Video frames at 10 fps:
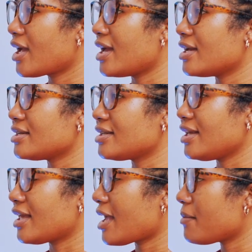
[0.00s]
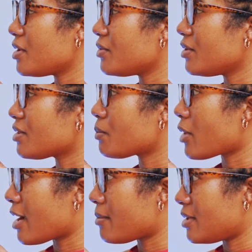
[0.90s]
and he came in with
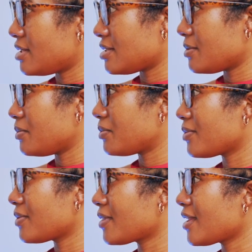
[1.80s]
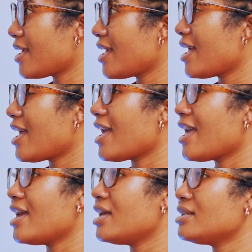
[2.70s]
priapism,
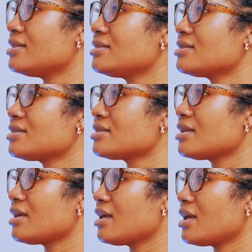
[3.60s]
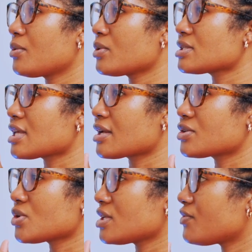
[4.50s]
and it was
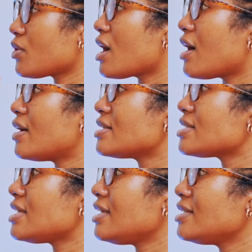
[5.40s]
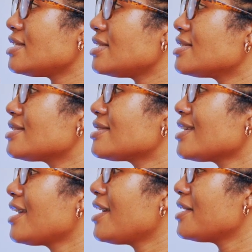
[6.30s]
like 24 hours he didn't
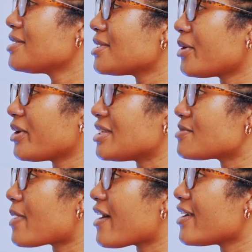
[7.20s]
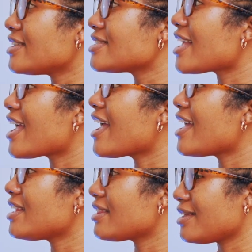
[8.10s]
tell his parents
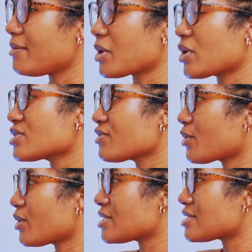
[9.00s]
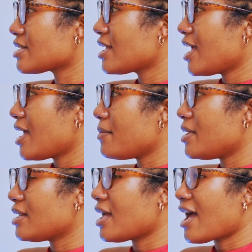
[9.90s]
anything, because of course, I
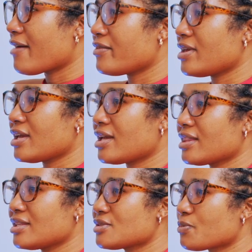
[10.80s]
mean, having this